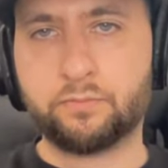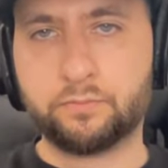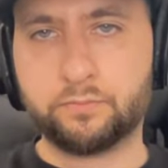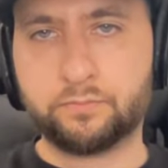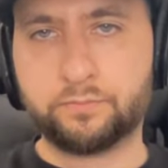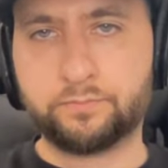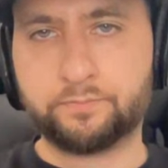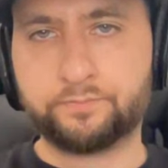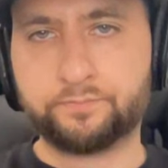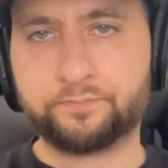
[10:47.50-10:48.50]

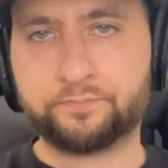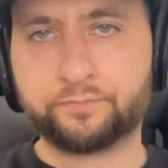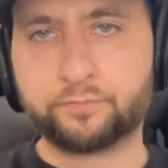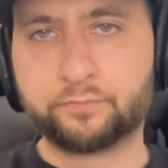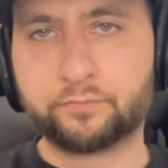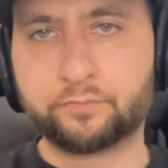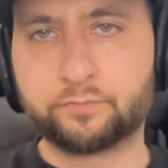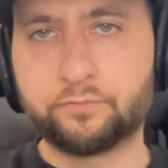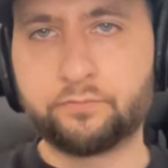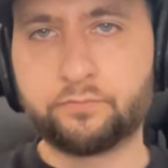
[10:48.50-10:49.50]

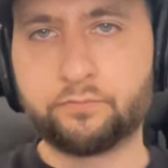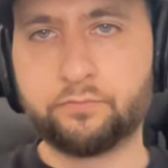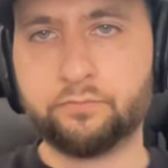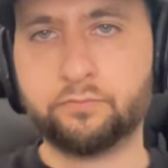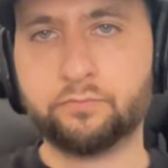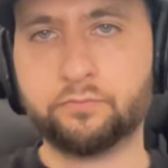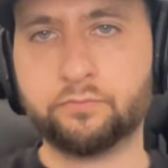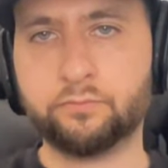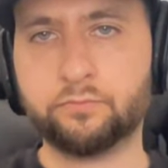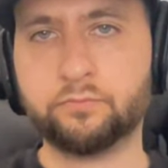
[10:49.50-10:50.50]

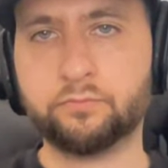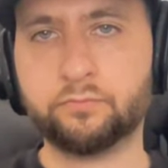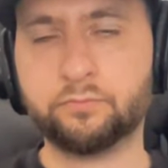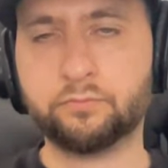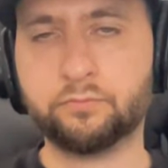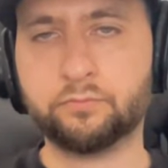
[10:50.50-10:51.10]
The person shown says nothing.